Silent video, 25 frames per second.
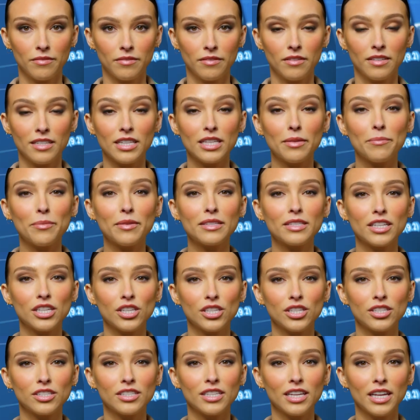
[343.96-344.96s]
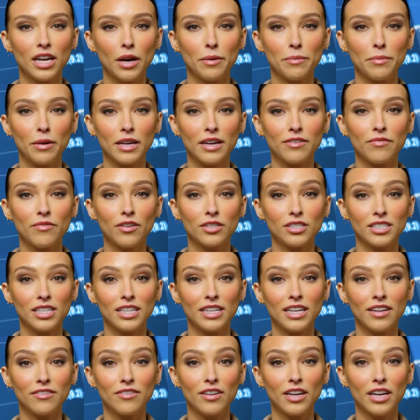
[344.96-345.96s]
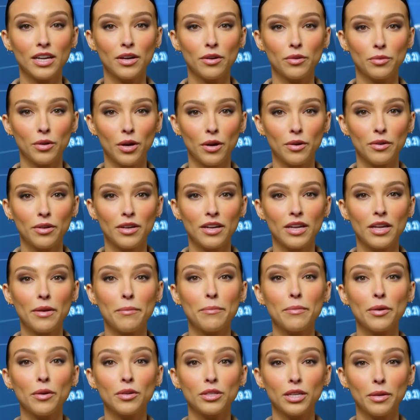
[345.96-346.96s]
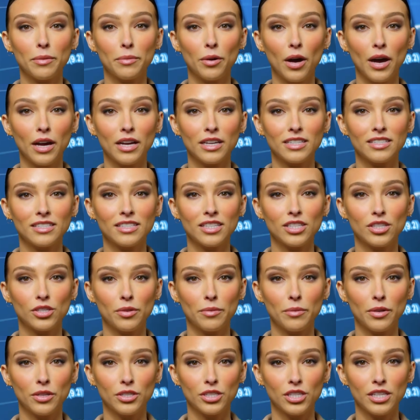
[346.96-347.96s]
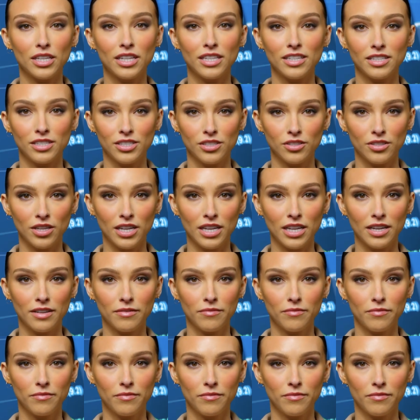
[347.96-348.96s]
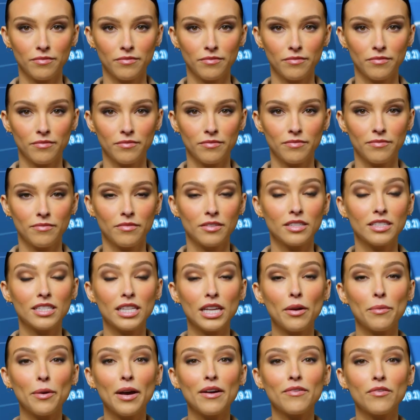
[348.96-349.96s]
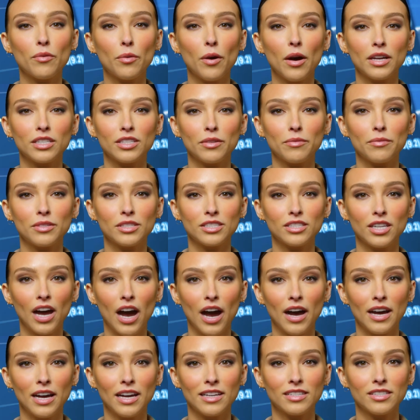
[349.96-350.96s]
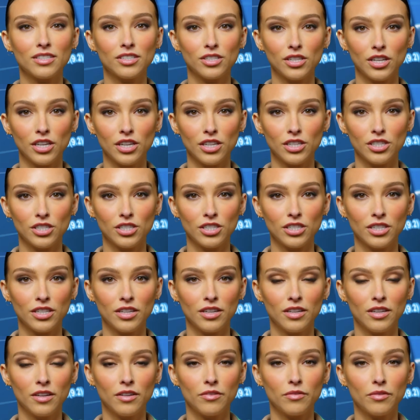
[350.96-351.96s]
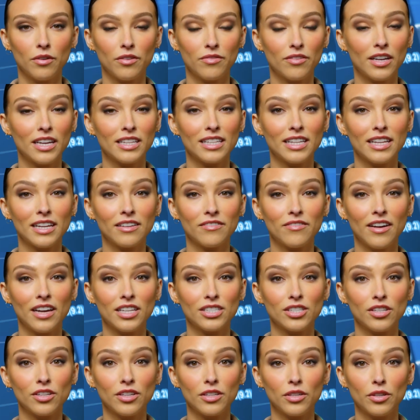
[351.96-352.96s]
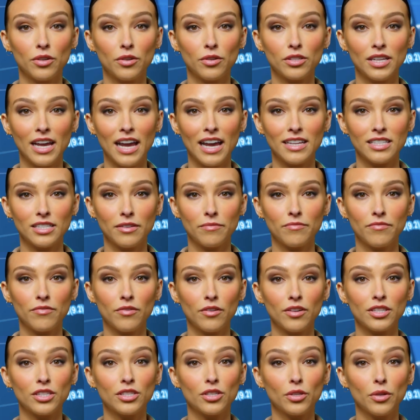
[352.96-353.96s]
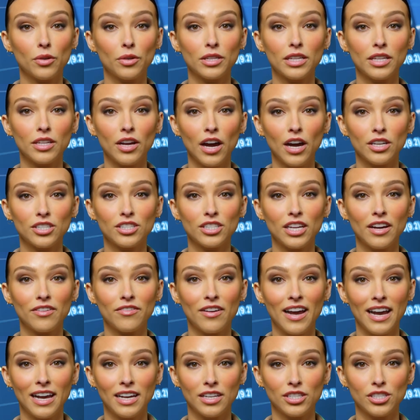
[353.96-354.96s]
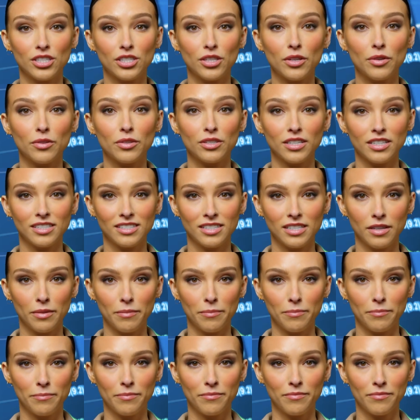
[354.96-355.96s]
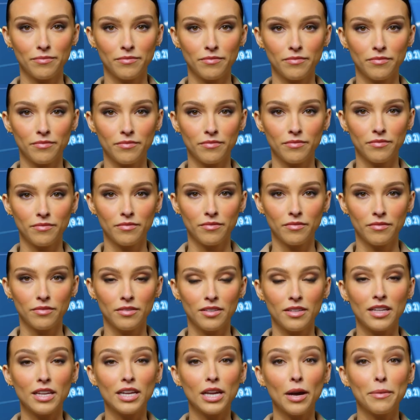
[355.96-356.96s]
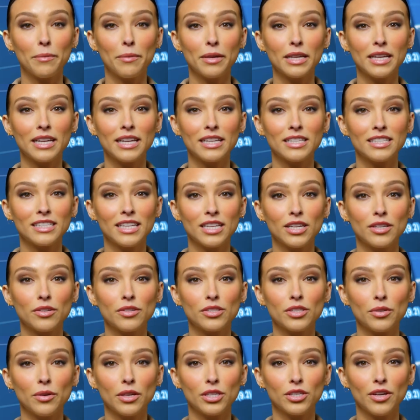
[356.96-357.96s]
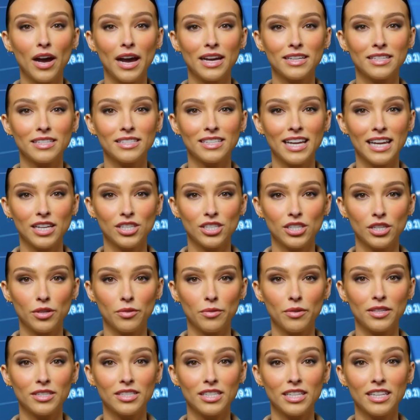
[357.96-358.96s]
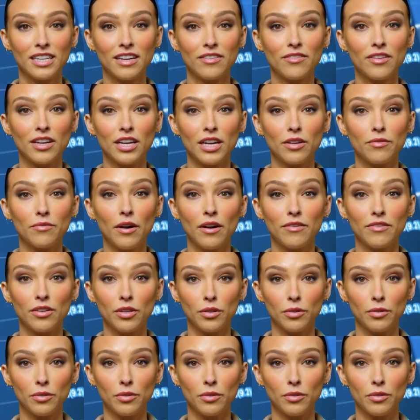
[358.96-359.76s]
This positions the company for significant growth in the building products distribution industry. D-Wave Quantum's stock has surged, reflecting investor enthusiasm for its newly launched Advantage 2 system. The company continues to attract attention with significant revenue